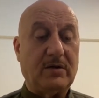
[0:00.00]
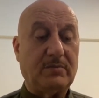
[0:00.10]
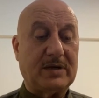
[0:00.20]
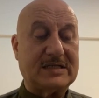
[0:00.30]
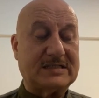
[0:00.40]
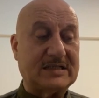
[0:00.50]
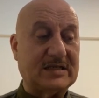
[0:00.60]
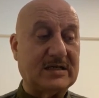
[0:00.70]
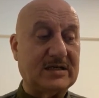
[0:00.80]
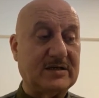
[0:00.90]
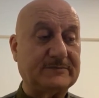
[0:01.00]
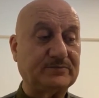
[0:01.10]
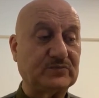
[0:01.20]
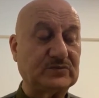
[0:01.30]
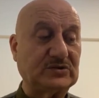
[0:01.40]
But
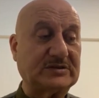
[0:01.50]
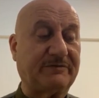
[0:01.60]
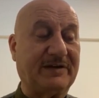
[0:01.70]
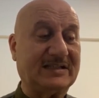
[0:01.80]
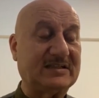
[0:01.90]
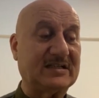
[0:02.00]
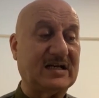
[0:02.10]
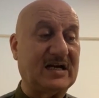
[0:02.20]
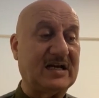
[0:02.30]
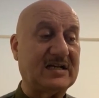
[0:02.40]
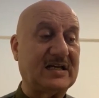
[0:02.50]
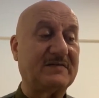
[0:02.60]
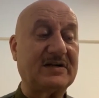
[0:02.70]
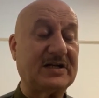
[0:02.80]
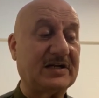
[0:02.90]
um, the fact that I had
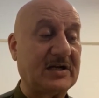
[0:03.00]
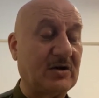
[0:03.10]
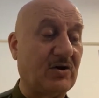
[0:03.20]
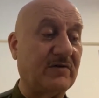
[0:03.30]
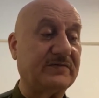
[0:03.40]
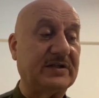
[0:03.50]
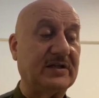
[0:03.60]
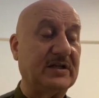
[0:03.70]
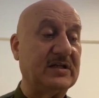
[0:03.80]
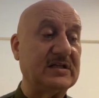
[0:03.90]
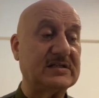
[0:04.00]
never taken an off in, in